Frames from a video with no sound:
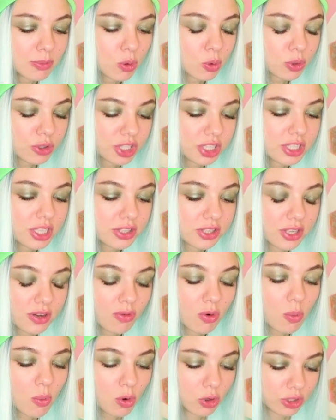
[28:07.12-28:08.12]
you bite one of
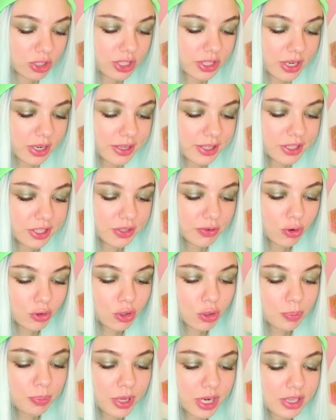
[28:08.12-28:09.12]
my monsters,
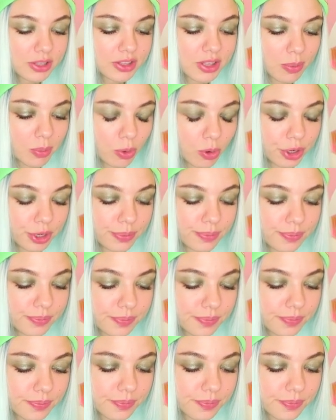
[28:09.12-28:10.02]
and that is her.